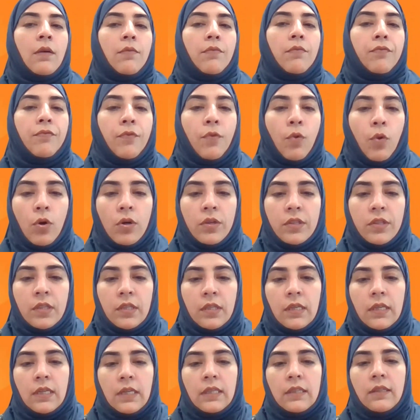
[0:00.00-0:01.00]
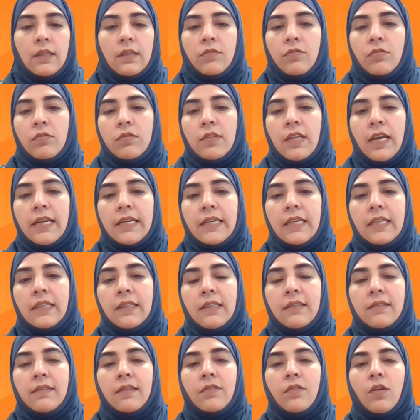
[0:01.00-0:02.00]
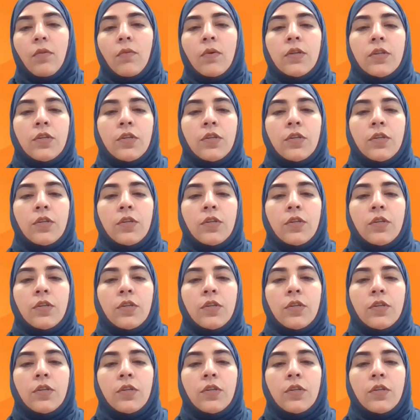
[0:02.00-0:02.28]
Fourth, the society, this is our